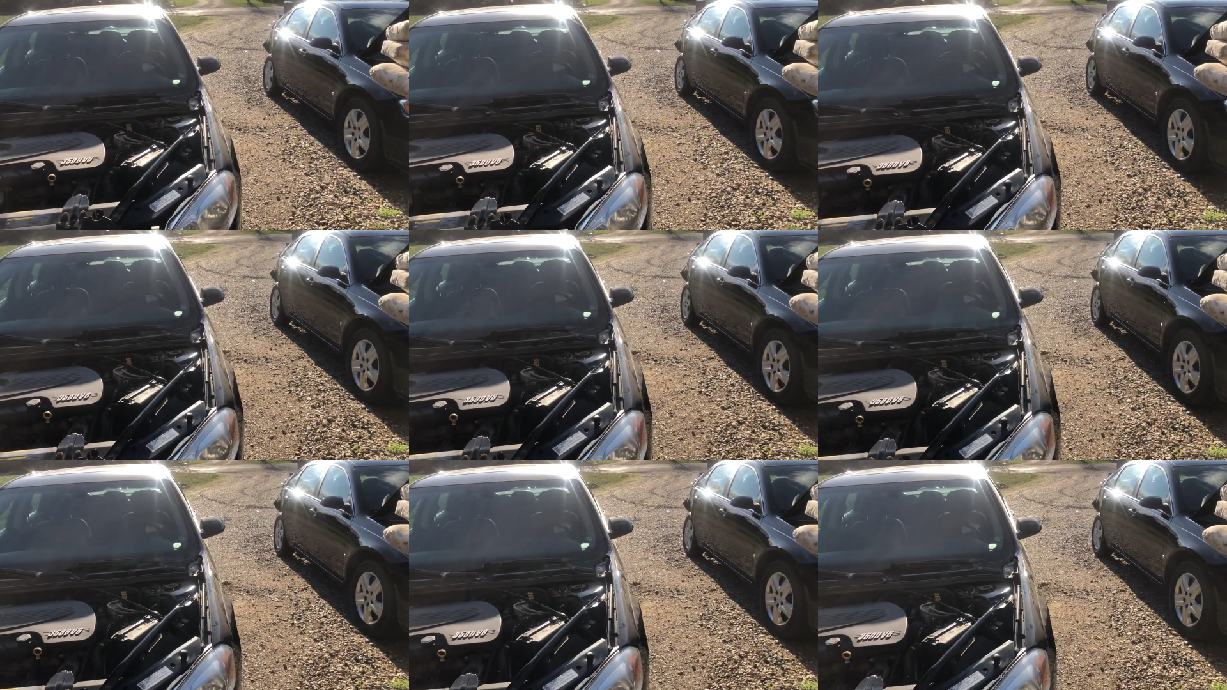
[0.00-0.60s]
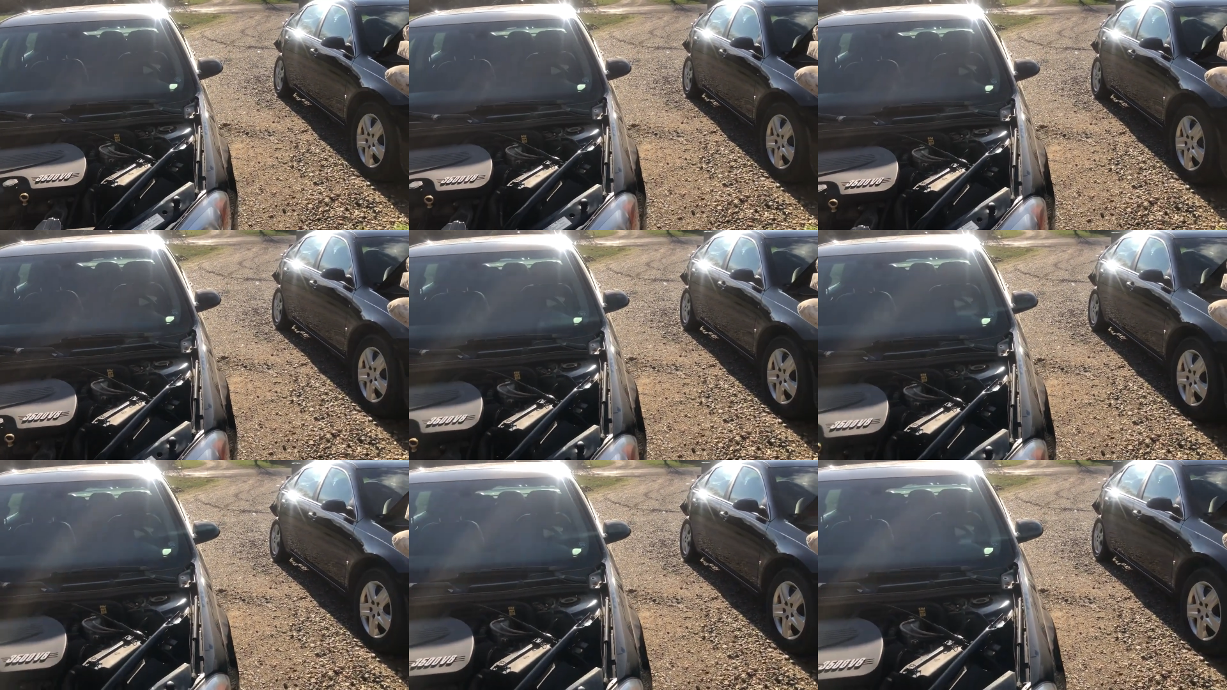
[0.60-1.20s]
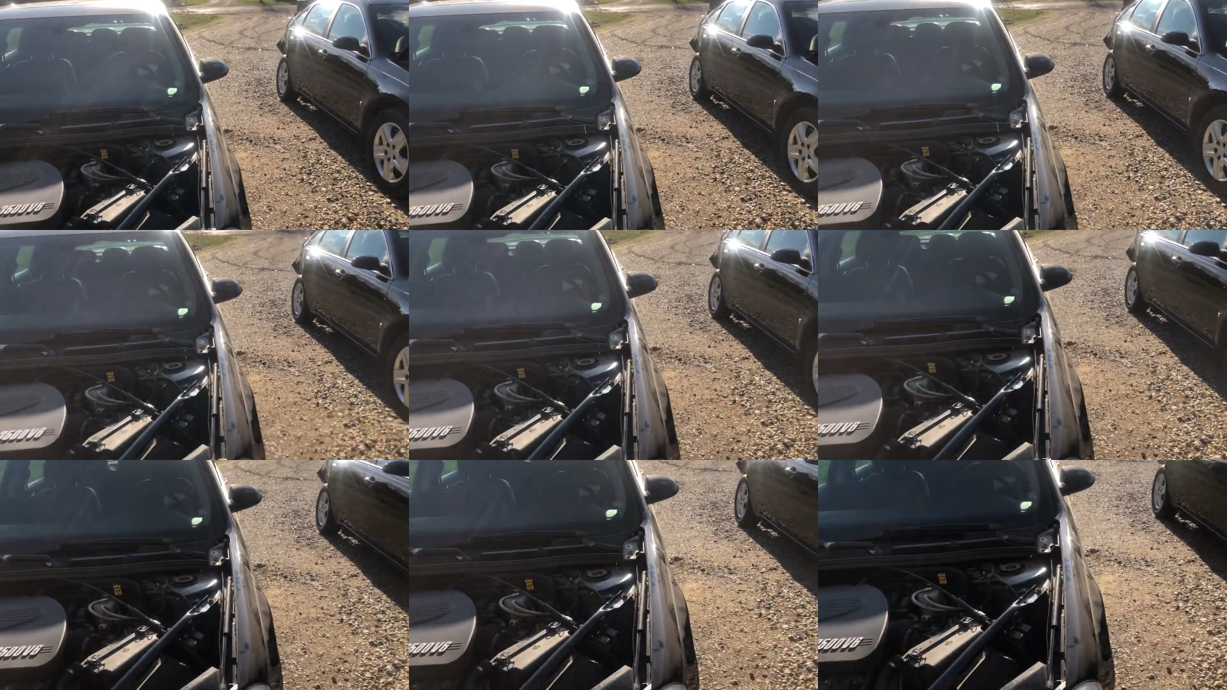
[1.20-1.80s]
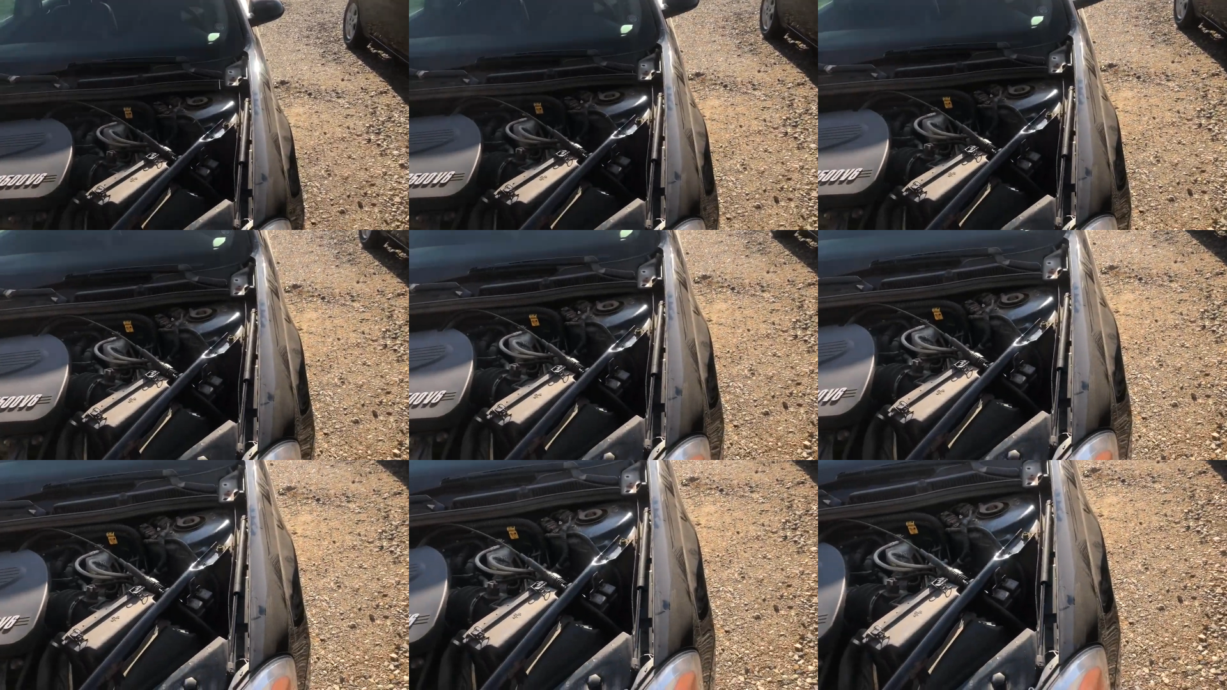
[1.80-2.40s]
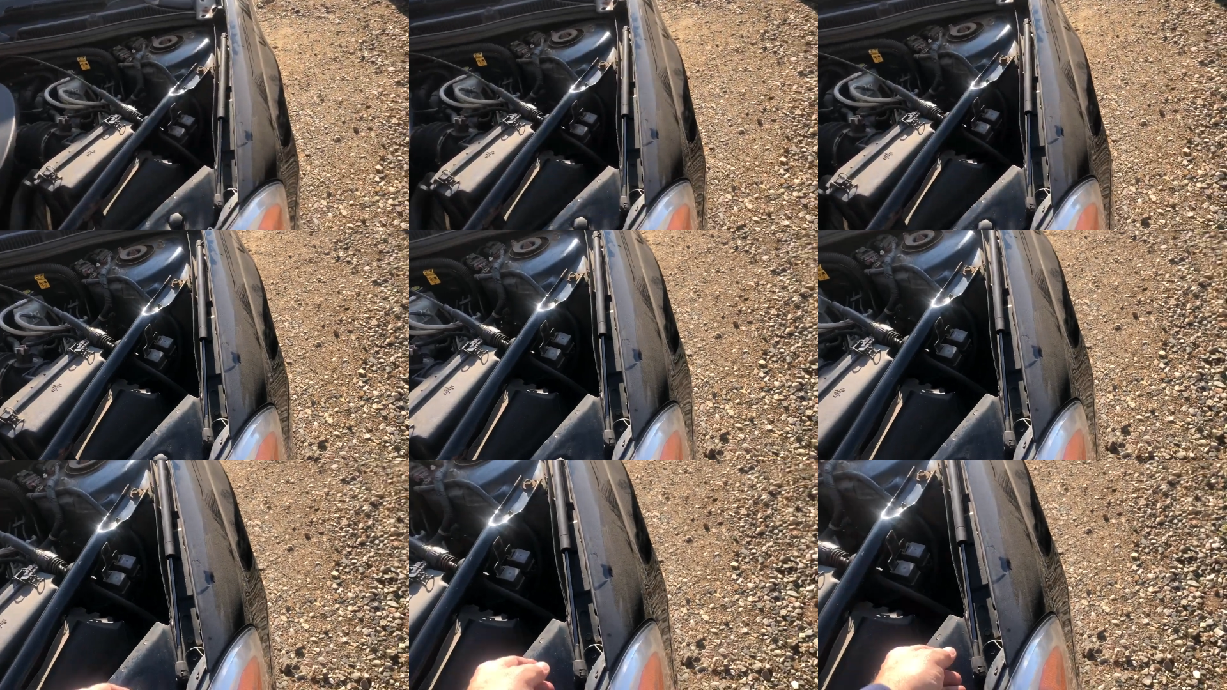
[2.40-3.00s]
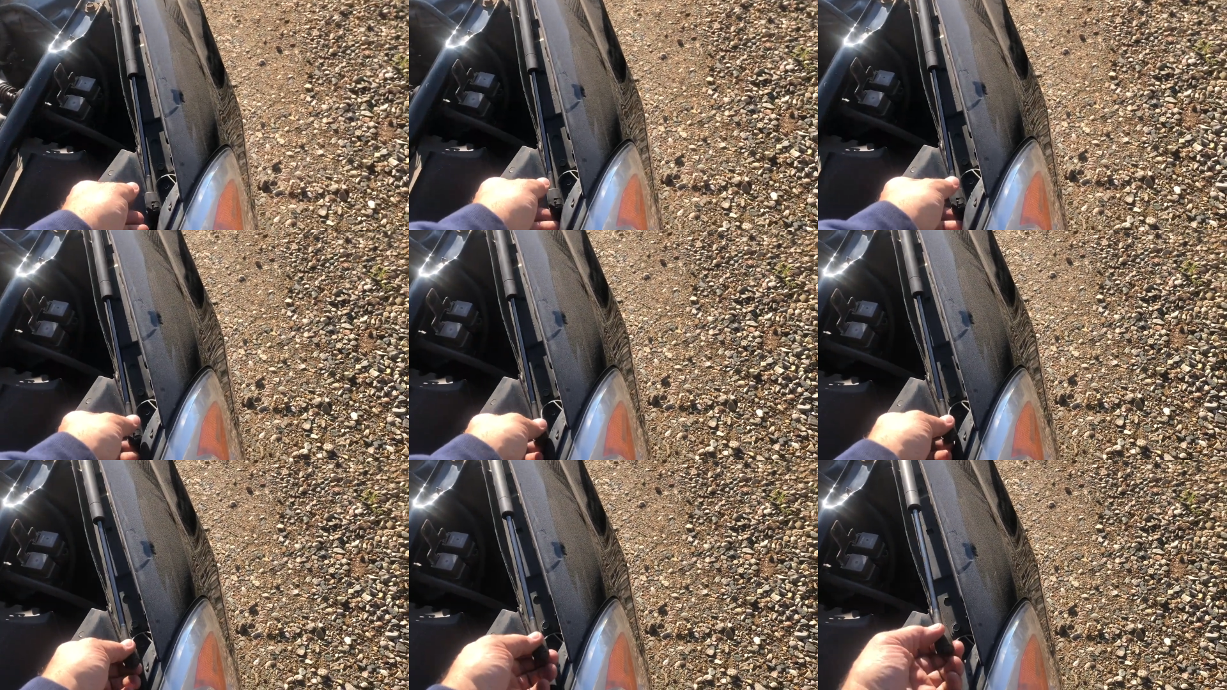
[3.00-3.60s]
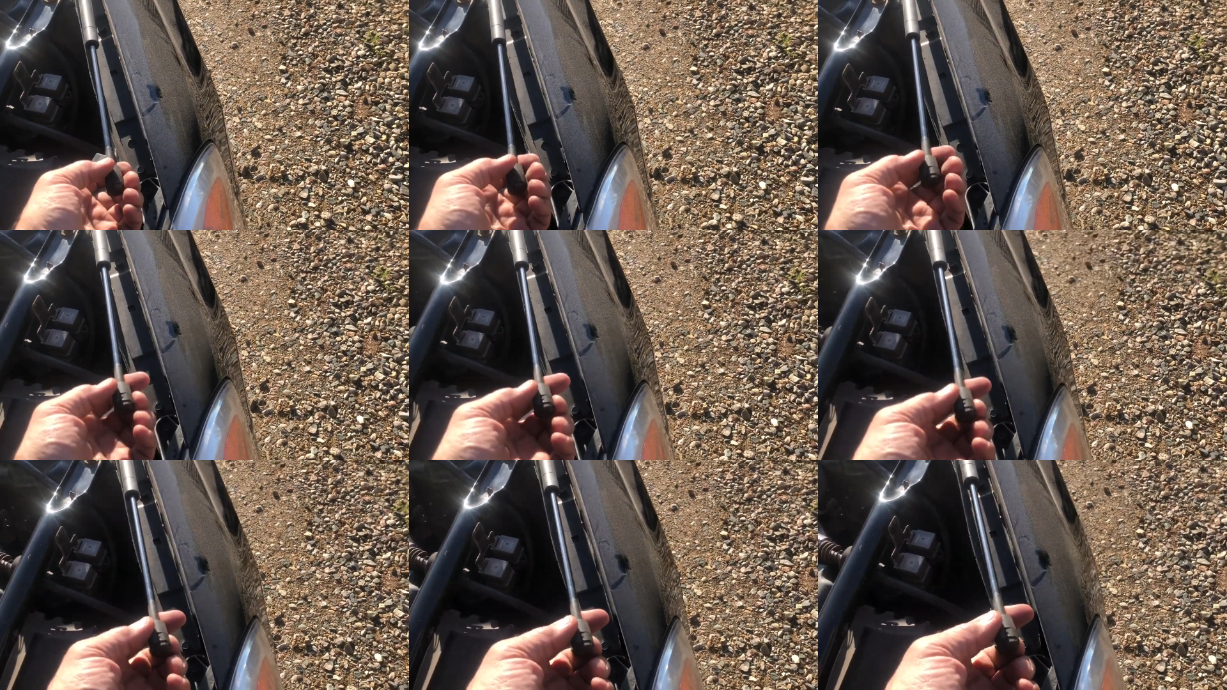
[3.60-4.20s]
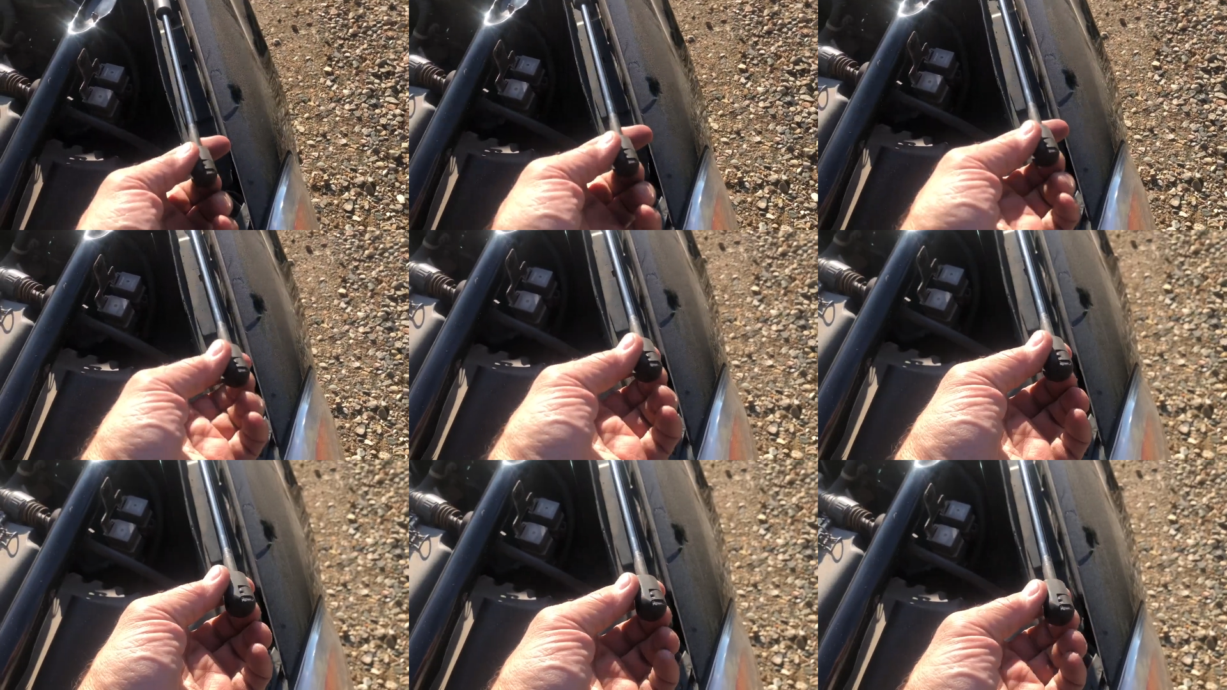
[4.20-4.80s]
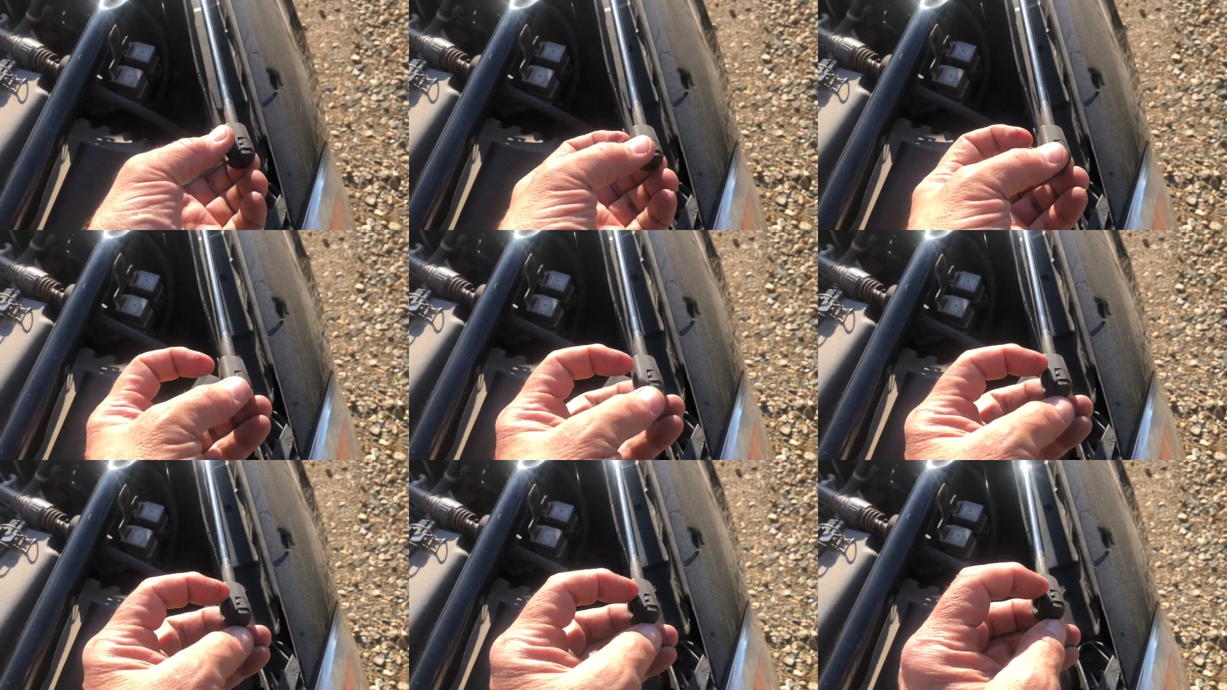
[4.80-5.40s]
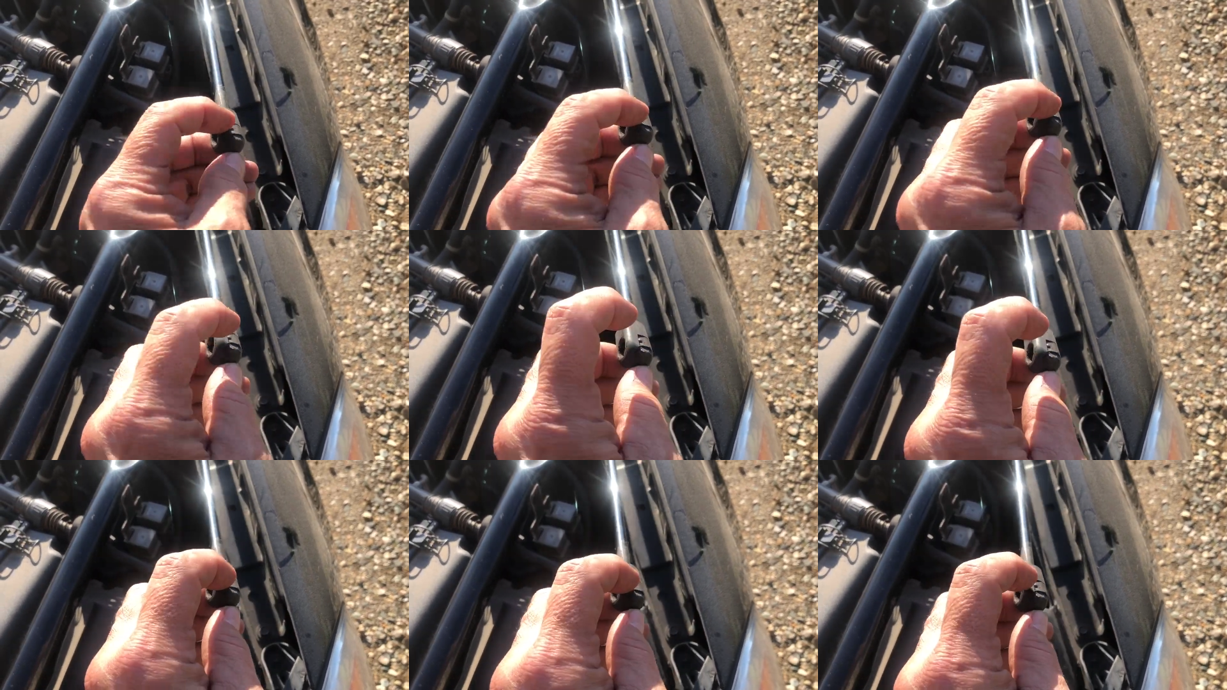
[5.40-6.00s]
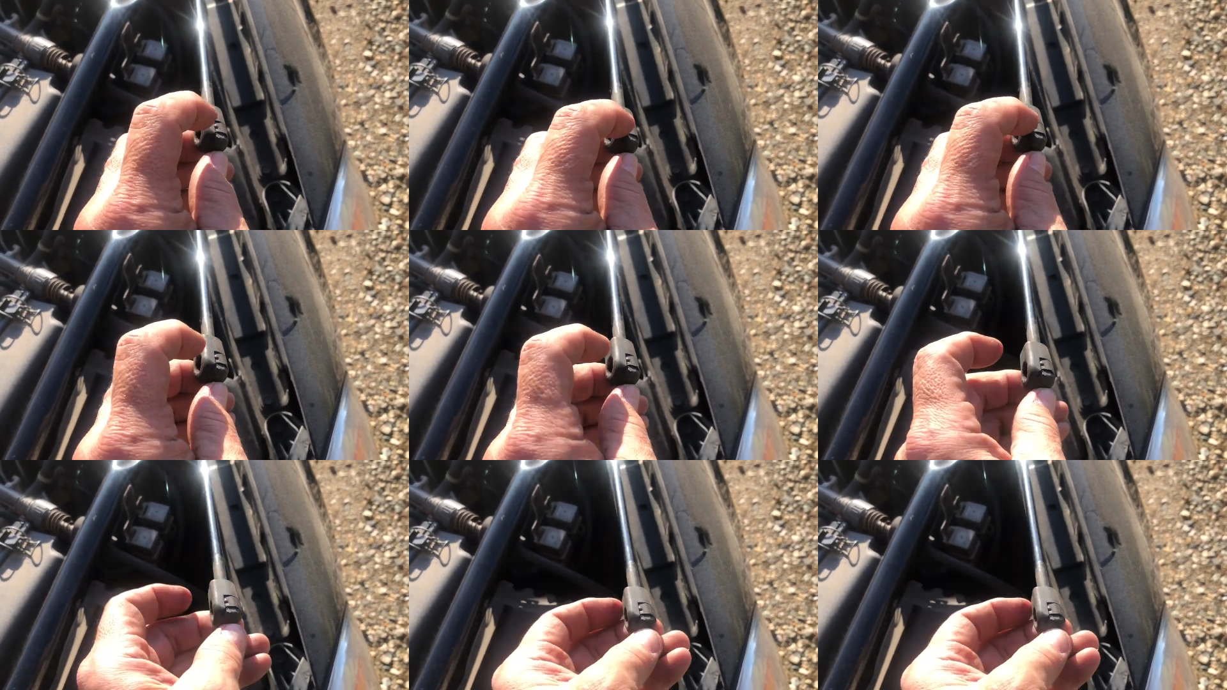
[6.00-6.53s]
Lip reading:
[unreadable: no face in view]